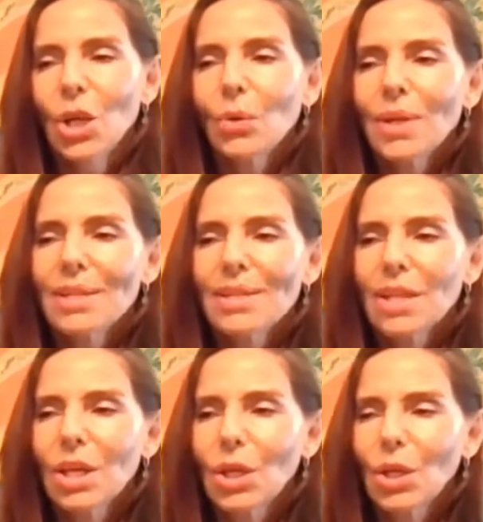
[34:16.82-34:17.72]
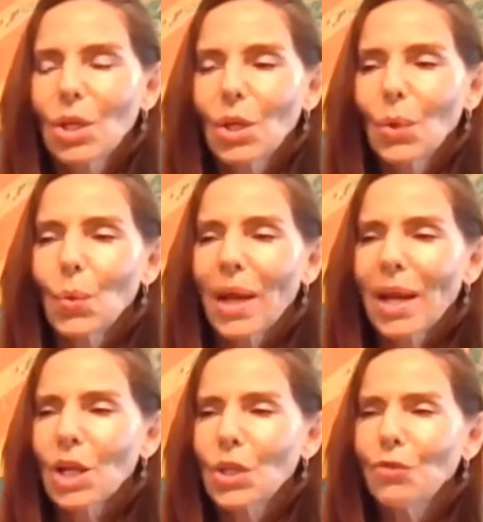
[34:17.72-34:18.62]
Notice
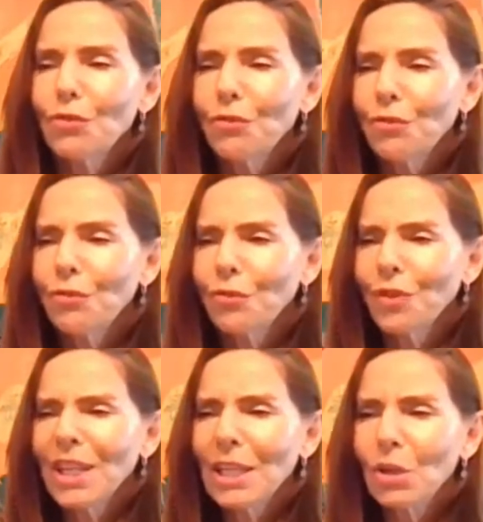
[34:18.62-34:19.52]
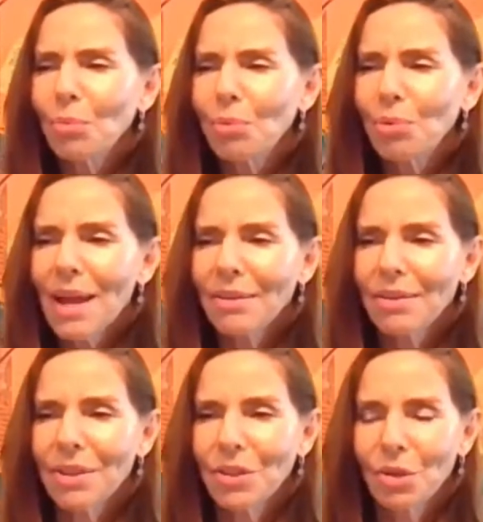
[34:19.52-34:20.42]
where you feel your
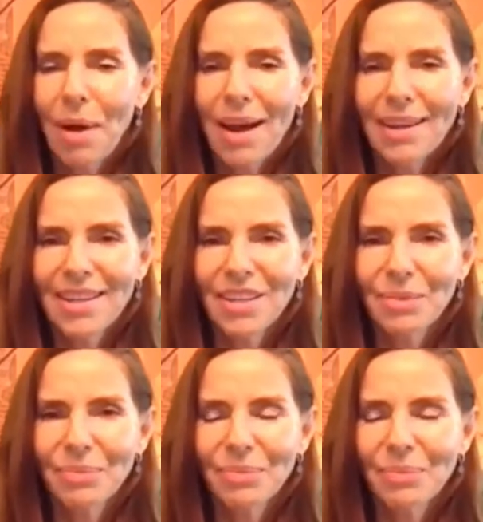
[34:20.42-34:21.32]
breath in your body.